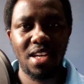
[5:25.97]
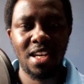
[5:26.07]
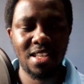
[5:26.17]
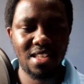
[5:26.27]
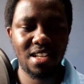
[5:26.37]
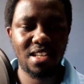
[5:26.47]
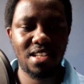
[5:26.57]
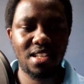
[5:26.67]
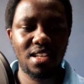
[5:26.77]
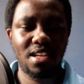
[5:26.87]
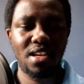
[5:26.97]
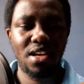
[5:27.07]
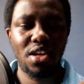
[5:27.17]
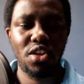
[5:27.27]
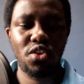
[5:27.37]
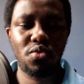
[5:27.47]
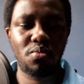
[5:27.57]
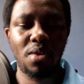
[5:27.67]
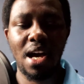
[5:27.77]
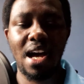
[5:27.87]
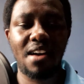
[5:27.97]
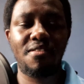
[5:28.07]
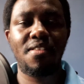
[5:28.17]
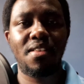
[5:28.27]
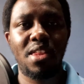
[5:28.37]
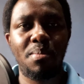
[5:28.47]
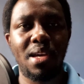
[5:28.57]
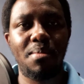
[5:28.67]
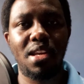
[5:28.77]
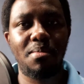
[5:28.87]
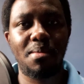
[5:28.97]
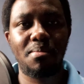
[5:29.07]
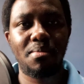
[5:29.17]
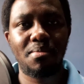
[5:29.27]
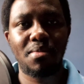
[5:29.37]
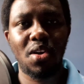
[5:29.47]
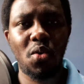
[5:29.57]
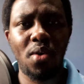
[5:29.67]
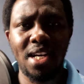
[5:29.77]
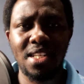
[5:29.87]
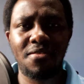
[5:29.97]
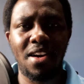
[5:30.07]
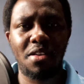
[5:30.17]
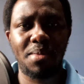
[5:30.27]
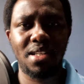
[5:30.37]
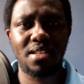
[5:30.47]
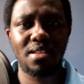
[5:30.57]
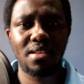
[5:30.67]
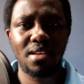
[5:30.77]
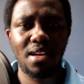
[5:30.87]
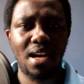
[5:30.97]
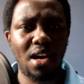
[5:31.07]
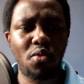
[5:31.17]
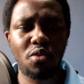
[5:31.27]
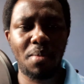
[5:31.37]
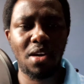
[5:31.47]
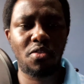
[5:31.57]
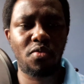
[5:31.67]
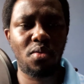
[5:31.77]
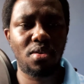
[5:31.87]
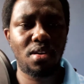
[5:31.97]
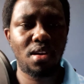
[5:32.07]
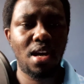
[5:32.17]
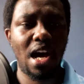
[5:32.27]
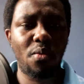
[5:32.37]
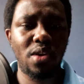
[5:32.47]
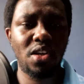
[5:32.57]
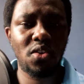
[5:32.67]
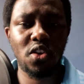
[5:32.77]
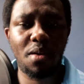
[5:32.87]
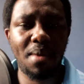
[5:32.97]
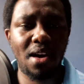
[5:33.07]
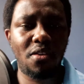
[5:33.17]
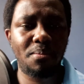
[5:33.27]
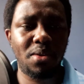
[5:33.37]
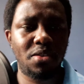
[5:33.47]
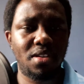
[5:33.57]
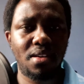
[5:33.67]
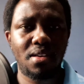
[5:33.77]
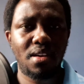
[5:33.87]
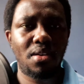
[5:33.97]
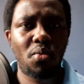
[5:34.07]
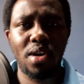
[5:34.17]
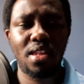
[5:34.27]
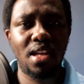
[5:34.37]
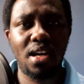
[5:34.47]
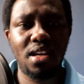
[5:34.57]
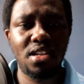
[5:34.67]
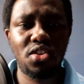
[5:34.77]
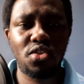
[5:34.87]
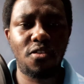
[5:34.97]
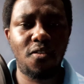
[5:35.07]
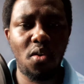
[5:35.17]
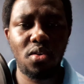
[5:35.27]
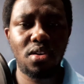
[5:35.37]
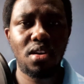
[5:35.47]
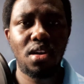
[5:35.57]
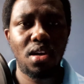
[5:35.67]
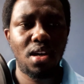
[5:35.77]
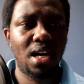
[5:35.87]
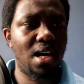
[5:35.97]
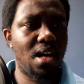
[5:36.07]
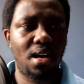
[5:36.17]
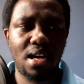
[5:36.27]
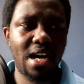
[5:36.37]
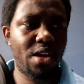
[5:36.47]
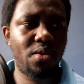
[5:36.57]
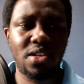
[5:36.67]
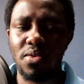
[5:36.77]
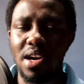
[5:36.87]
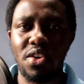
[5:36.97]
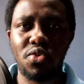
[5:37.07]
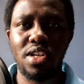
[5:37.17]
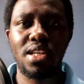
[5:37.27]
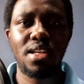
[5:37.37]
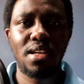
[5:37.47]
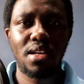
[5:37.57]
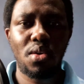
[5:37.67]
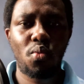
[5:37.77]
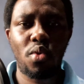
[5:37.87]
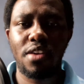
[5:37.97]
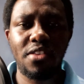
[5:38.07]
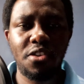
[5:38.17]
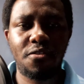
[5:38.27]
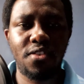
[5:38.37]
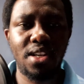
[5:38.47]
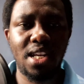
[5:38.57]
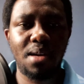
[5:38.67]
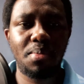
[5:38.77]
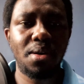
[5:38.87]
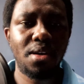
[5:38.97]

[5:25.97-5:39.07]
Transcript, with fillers: is that you have the bare minimum quiet environment, a good microphone, a Windows or Mac computer, whether it's your phone, uh, iOS or Android, whatever you filled up,